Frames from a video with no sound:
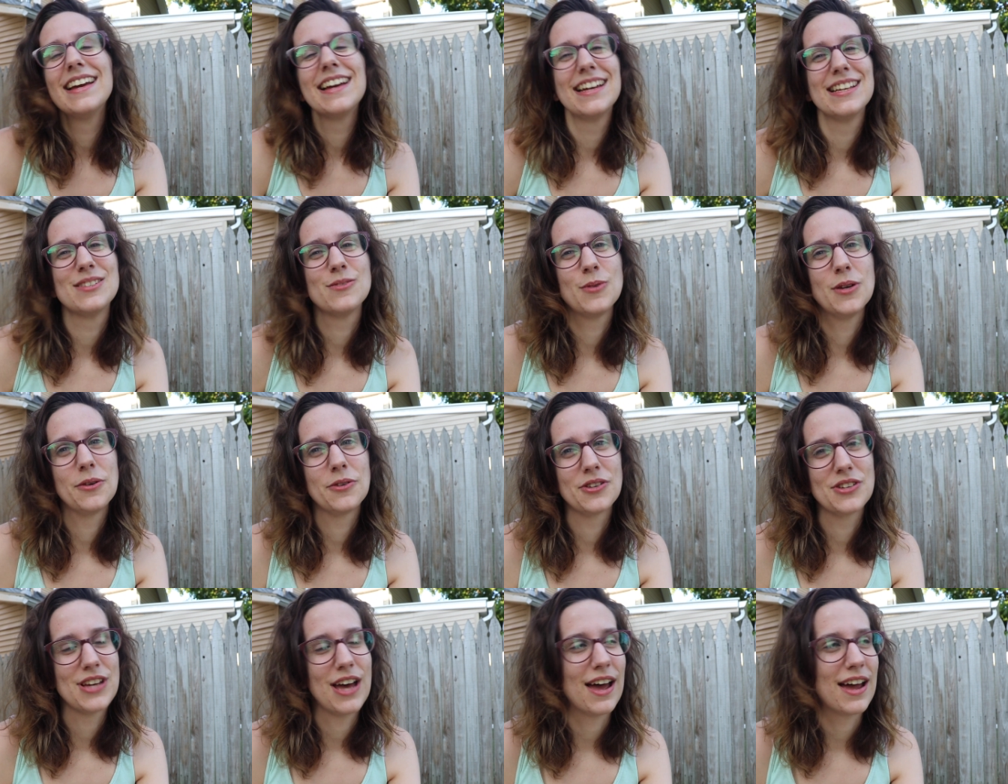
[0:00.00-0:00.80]
Because we
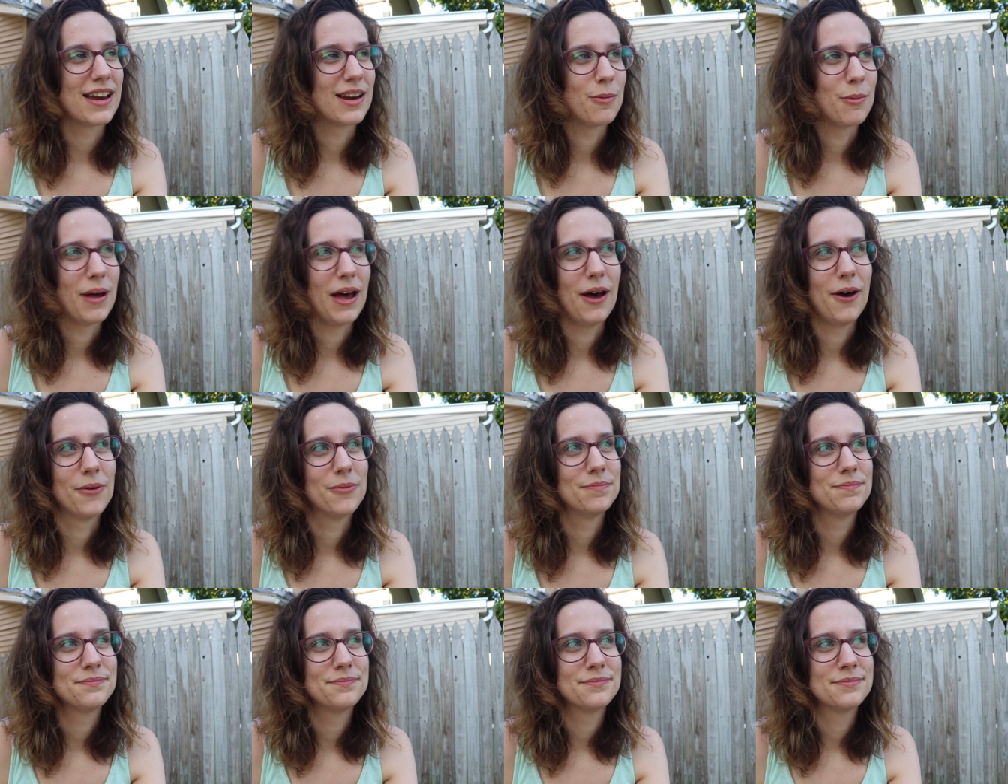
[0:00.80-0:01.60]
were talking
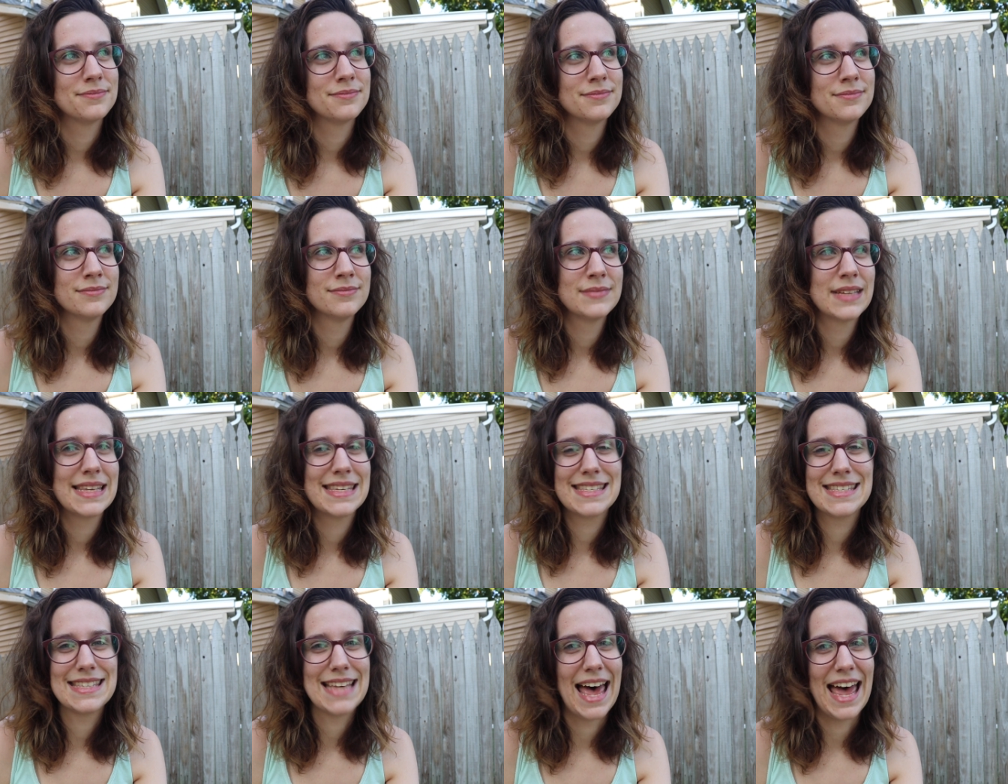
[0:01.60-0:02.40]
about
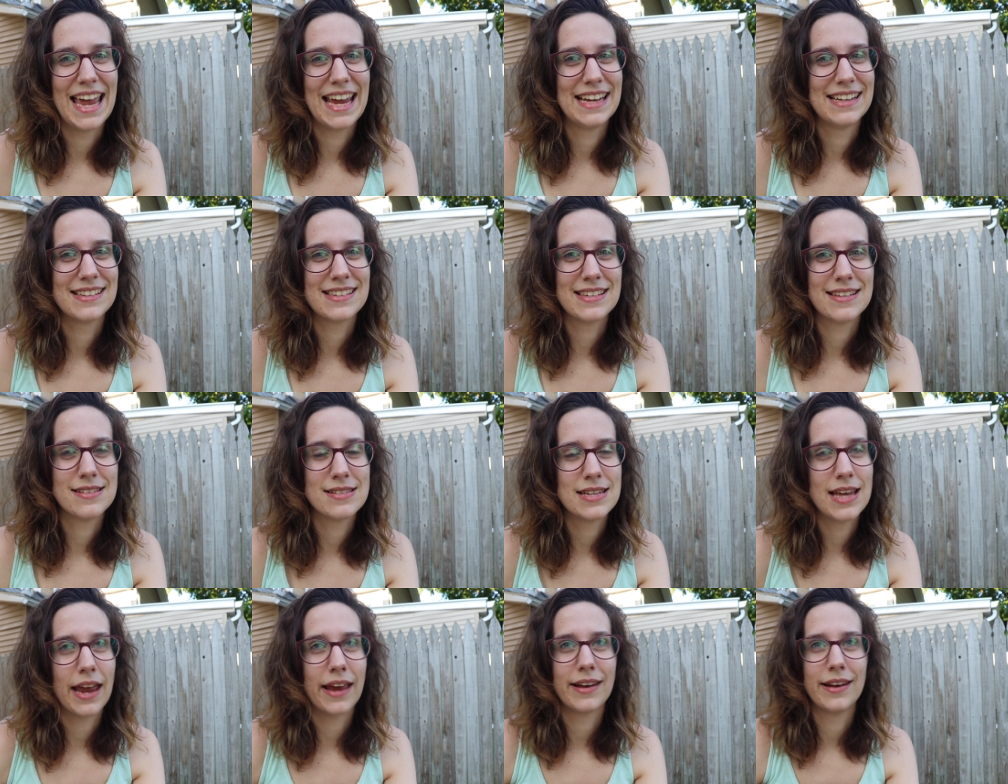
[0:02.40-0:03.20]
science
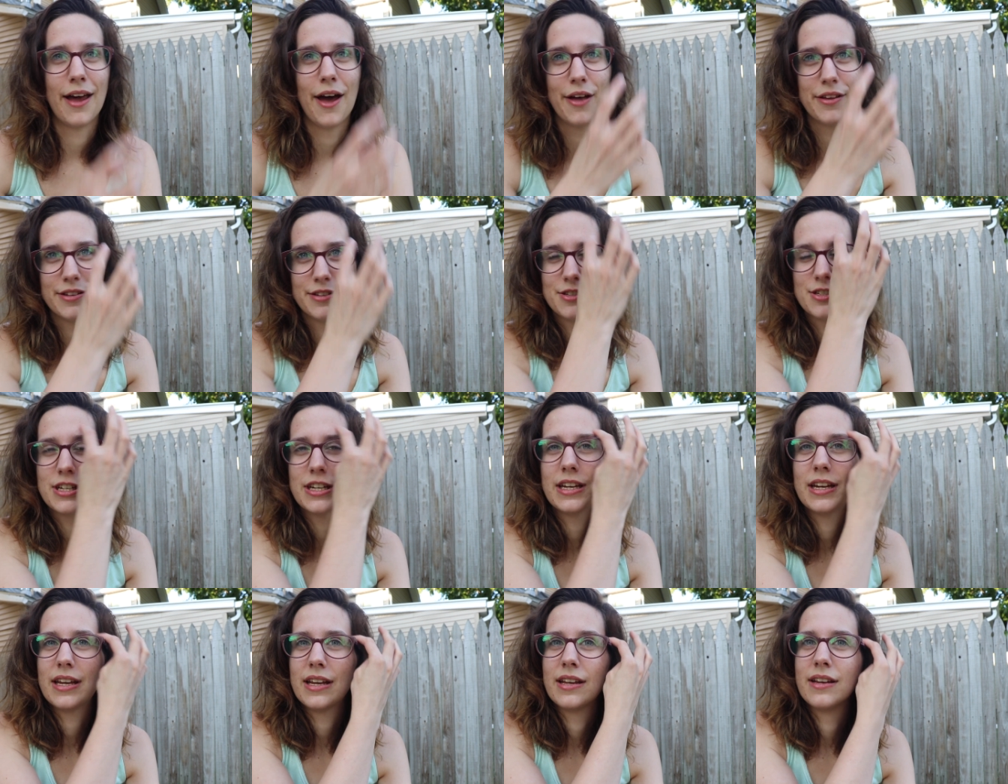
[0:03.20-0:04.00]
and
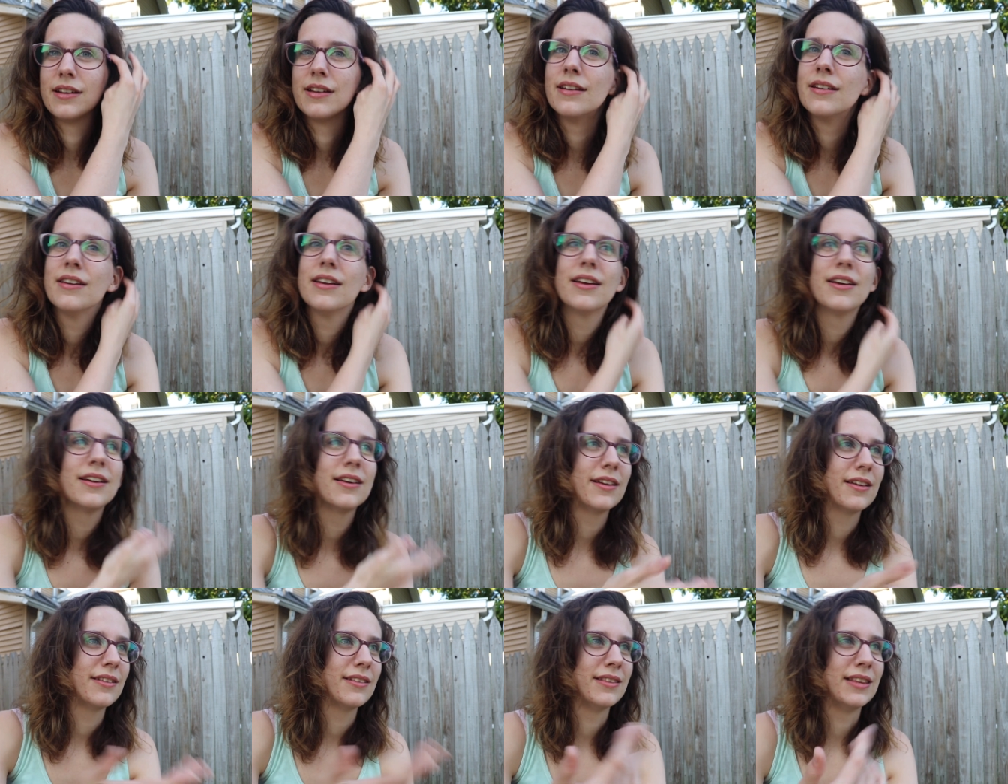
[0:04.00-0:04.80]
technology and
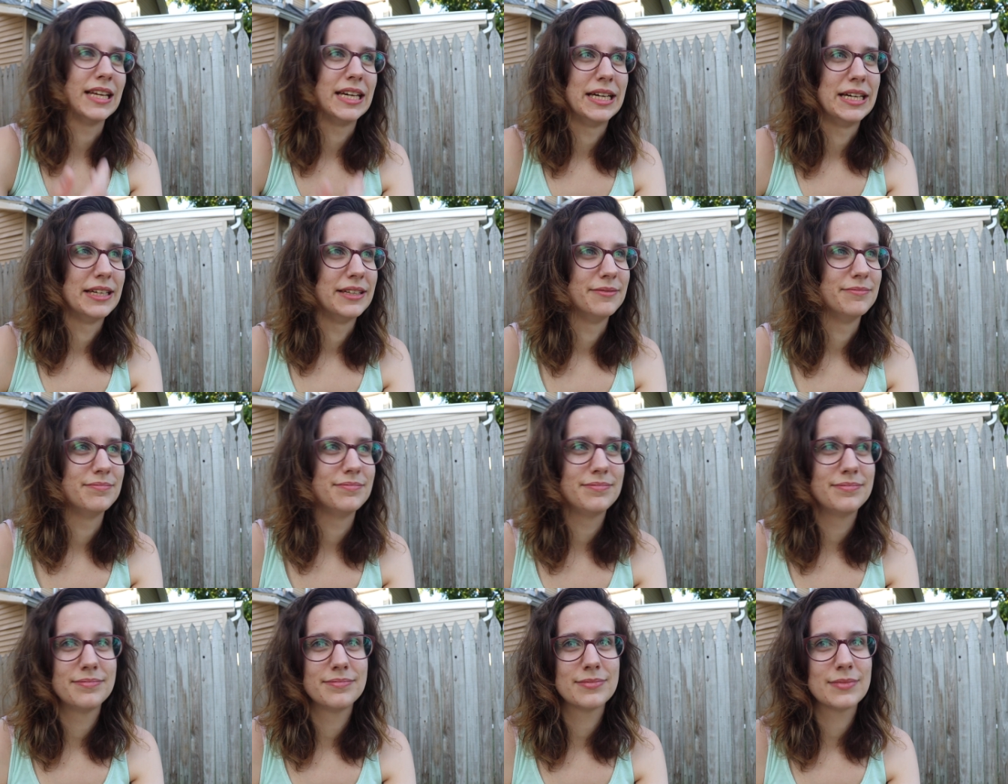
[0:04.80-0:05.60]
the
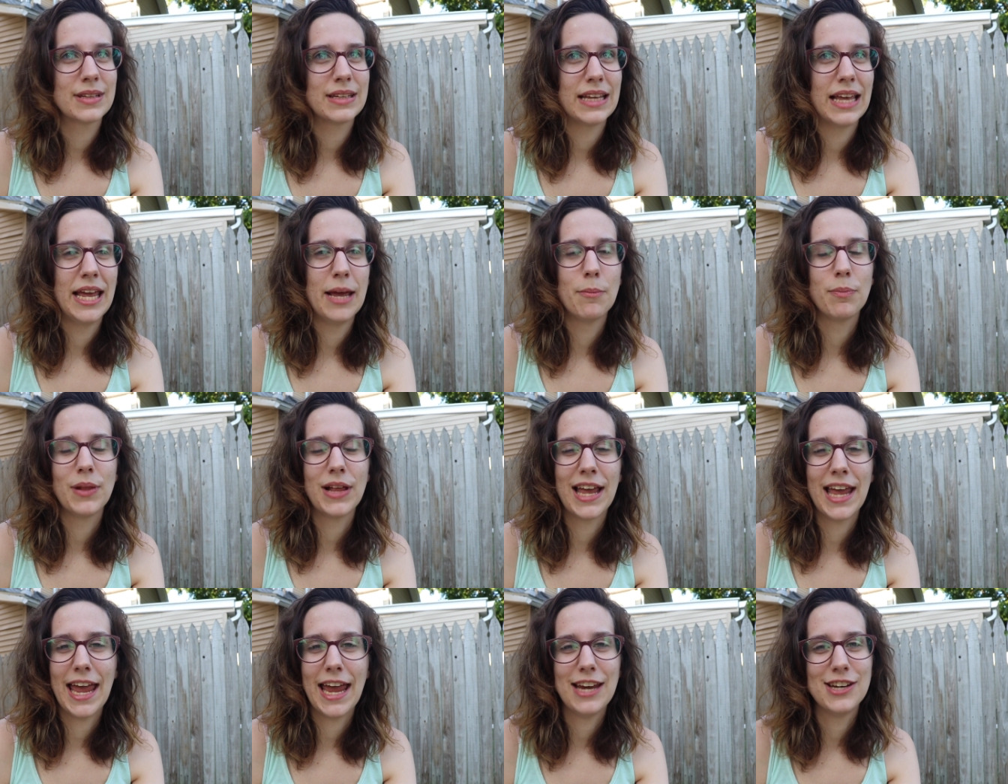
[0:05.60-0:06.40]

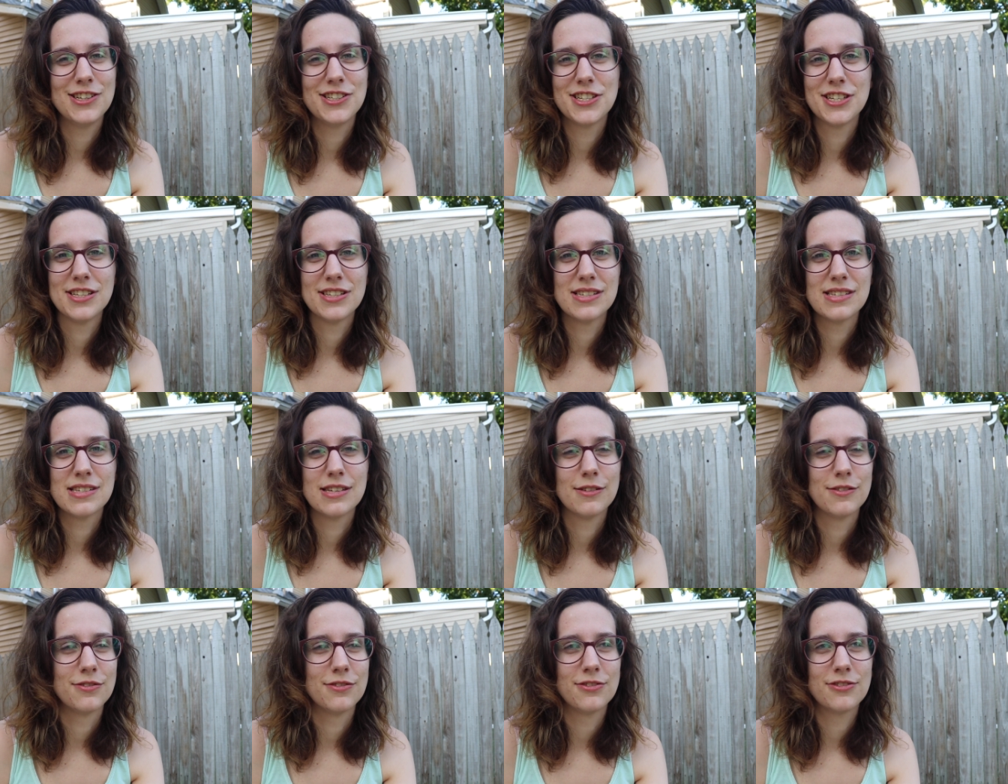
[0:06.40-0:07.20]

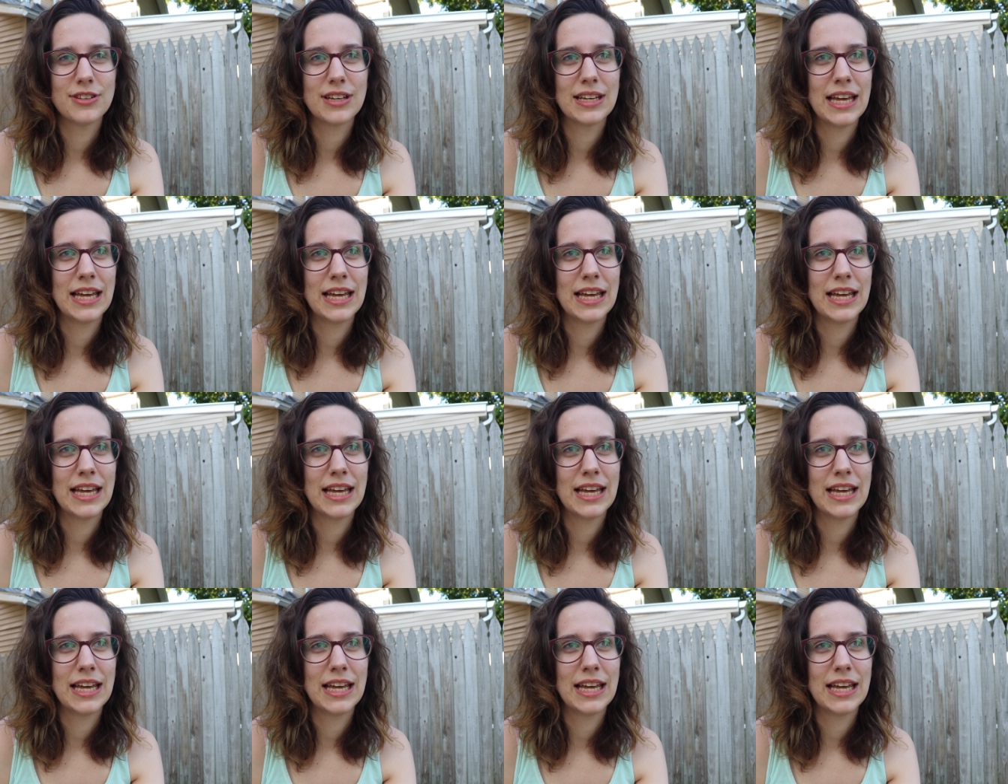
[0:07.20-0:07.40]
implications of